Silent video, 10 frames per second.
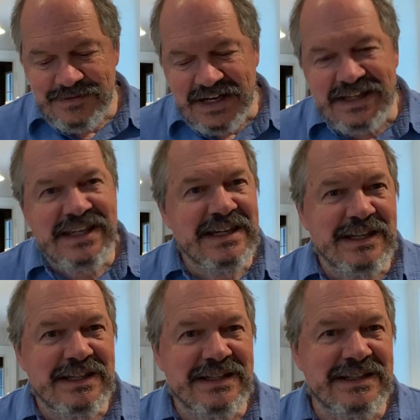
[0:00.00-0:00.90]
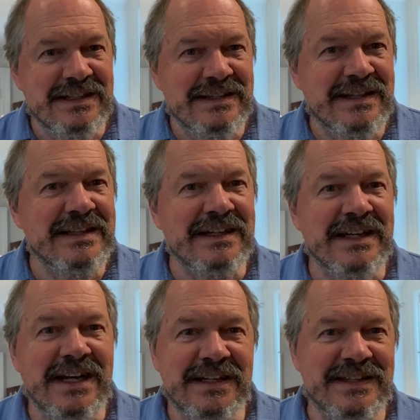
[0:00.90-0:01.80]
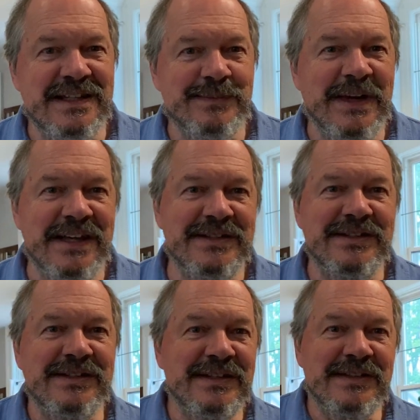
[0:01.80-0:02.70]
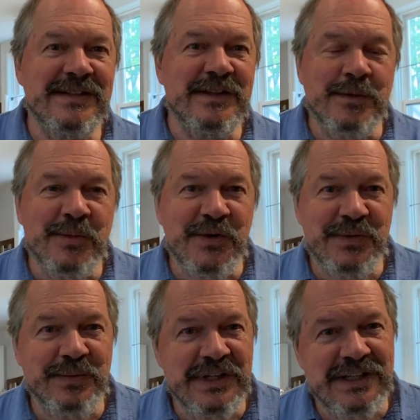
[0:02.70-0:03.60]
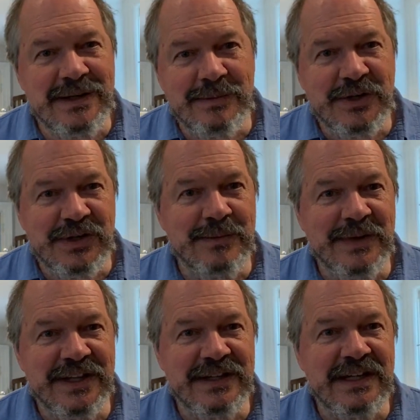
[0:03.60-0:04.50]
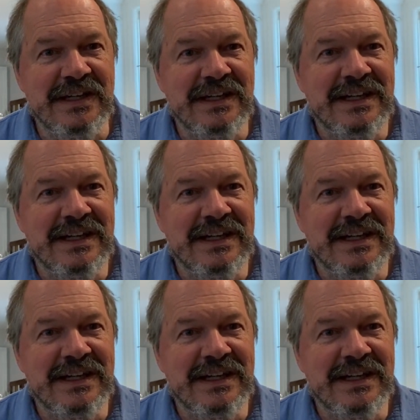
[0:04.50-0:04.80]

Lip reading: I think that the thing that connects these passages is that they're both really about humility.